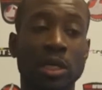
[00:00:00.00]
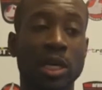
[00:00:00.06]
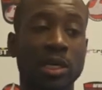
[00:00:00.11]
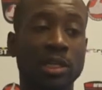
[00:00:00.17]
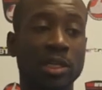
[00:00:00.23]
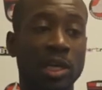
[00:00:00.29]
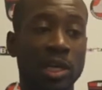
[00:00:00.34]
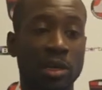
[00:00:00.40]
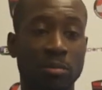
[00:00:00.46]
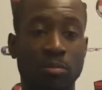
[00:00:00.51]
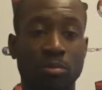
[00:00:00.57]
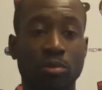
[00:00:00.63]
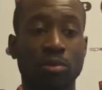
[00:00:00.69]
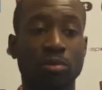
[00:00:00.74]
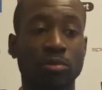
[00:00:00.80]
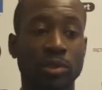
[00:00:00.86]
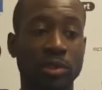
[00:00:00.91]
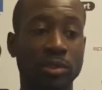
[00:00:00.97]
Yeah, they're
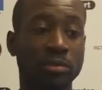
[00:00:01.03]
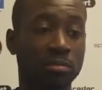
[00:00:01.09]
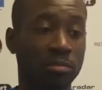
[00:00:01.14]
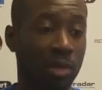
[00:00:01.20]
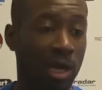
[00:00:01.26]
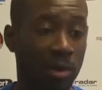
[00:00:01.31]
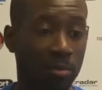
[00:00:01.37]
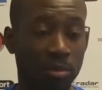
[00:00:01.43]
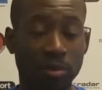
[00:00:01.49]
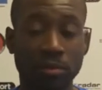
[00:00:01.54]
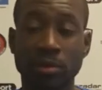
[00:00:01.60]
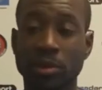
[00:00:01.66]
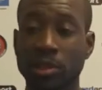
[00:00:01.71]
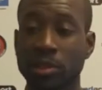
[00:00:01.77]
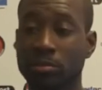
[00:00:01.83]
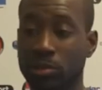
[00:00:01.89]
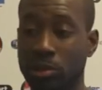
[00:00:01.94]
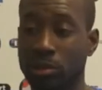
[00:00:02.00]
improving. Happy
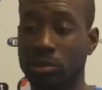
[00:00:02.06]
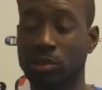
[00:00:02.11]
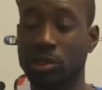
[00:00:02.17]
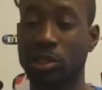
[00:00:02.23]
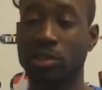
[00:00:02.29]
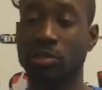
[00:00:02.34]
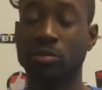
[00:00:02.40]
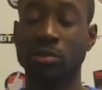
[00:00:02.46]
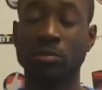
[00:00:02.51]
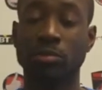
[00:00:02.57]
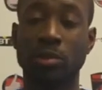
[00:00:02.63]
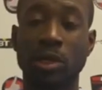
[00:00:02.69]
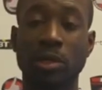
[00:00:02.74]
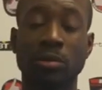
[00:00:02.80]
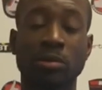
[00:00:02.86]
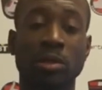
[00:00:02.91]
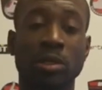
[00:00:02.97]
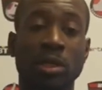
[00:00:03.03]
for them because they're
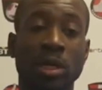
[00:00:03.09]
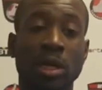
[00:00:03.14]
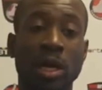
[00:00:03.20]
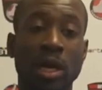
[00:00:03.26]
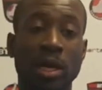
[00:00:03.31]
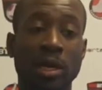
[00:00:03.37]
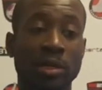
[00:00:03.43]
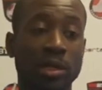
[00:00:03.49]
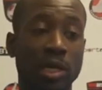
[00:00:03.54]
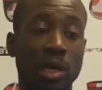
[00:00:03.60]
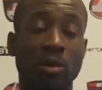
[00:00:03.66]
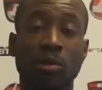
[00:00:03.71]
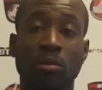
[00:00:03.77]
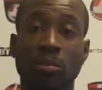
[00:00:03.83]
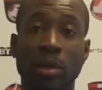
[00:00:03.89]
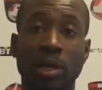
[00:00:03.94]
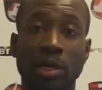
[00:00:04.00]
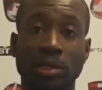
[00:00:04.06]
doing well. And
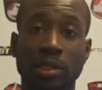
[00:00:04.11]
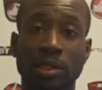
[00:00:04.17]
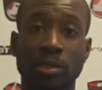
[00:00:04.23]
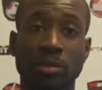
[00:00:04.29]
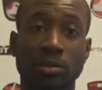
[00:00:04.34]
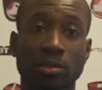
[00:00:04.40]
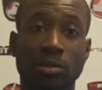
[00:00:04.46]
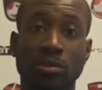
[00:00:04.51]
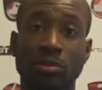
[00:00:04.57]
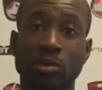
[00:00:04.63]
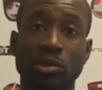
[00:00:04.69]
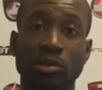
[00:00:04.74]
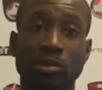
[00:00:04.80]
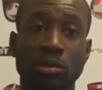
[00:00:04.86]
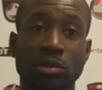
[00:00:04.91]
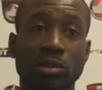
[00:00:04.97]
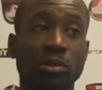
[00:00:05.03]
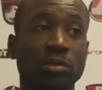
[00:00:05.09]
I hope like they're going to
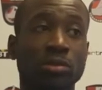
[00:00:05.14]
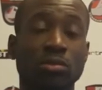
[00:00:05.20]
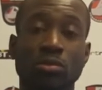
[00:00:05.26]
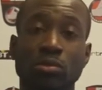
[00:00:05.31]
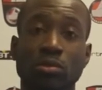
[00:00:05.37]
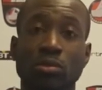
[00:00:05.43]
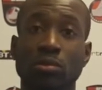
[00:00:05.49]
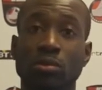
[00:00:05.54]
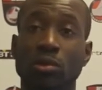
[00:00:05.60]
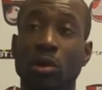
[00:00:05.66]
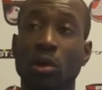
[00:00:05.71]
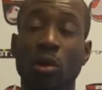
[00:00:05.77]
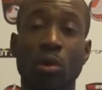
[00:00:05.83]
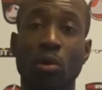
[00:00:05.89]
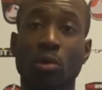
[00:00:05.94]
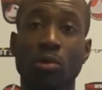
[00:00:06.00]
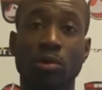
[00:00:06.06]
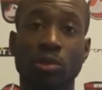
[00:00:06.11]
continue to
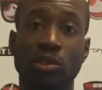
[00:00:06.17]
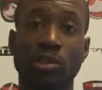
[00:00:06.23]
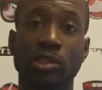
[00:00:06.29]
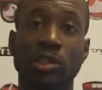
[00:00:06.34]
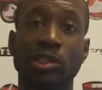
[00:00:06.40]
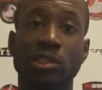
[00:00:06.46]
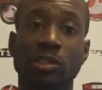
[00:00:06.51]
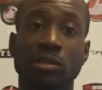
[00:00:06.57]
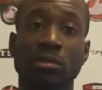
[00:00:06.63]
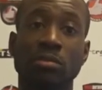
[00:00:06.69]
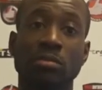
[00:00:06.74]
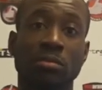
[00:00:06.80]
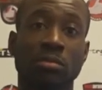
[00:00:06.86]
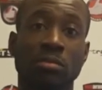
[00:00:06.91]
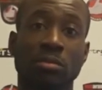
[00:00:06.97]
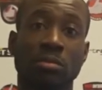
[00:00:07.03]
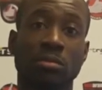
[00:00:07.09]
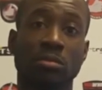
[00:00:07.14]
all the
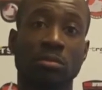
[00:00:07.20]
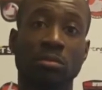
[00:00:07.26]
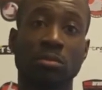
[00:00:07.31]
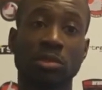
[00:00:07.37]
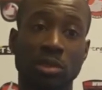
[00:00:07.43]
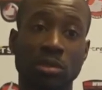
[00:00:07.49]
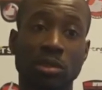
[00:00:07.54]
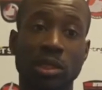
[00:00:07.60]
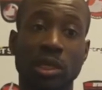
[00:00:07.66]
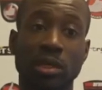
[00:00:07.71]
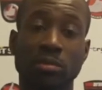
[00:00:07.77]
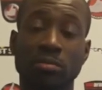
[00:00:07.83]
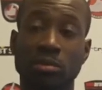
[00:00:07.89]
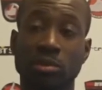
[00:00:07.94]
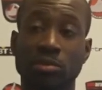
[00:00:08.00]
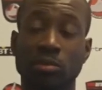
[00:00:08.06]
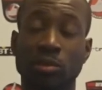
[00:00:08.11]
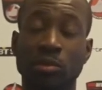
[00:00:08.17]
season. So
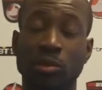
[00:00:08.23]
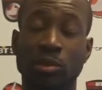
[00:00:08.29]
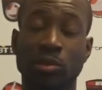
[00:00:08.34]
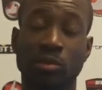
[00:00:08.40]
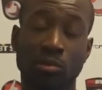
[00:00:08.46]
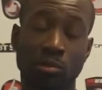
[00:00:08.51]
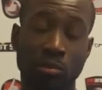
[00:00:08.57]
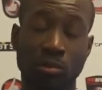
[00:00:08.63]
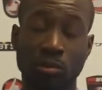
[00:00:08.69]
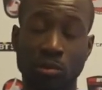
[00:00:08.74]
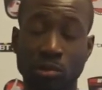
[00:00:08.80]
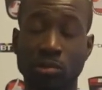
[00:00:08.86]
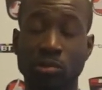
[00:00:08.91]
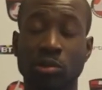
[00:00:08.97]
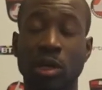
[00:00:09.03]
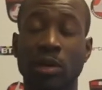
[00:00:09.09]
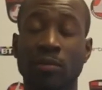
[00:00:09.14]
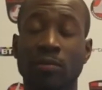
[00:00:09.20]
yeah, it's very
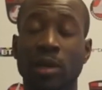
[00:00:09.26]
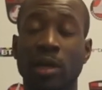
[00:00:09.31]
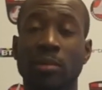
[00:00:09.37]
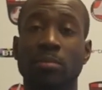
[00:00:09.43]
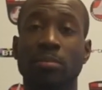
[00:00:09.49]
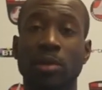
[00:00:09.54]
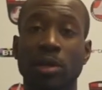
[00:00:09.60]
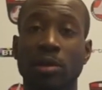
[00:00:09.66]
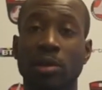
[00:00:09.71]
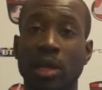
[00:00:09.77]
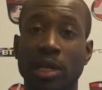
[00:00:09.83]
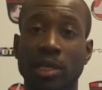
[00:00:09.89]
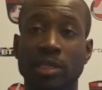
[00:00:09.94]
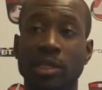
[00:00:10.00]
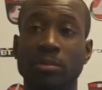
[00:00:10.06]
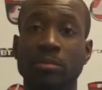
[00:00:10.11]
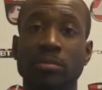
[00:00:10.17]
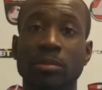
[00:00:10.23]
good to have like player
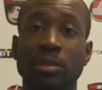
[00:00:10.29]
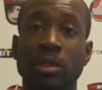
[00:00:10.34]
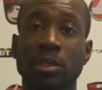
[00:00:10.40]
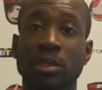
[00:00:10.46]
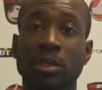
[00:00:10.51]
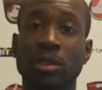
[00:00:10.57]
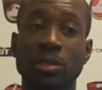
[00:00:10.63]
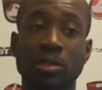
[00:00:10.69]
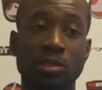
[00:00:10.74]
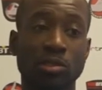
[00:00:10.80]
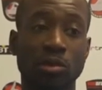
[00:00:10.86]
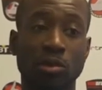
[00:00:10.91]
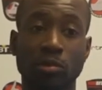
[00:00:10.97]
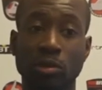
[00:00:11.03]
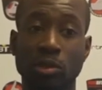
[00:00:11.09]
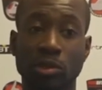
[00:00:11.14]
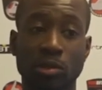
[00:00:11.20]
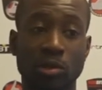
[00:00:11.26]
like them
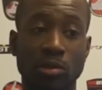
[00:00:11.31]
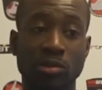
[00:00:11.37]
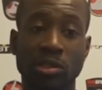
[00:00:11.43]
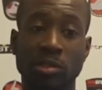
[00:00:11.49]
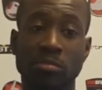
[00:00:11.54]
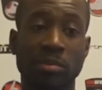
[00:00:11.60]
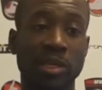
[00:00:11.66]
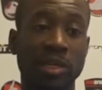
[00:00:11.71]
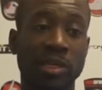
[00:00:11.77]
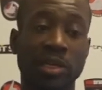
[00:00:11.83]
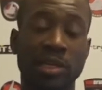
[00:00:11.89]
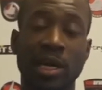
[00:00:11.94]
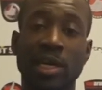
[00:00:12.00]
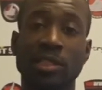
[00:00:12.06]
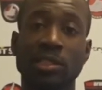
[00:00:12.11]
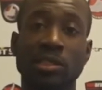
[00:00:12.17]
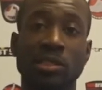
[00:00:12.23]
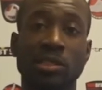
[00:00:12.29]
scoring goals and
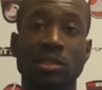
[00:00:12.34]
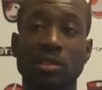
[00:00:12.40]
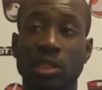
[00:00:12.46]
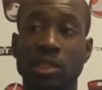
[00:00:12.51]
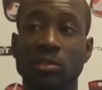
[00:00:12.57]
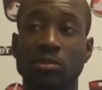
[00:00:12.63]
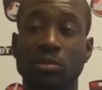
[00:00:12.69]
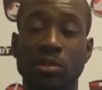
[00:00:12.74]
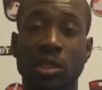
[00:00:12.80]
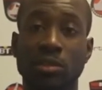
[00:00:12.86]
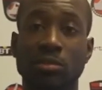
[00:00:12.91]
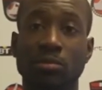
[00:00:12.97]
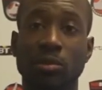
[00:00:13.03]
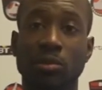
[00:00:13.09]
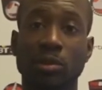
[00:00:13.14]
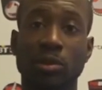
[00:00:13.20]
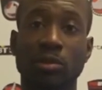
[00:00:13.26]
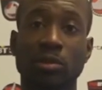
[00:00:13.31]
making assists.
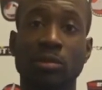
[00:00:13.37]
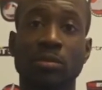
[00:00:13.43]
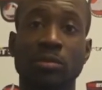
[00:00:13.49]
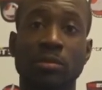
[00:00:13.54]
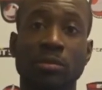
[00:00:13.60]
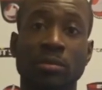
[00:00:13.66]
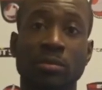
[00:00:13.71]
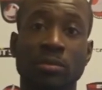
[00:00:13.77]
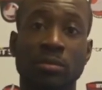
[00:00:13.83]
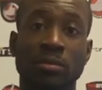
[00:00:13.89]
That's very good.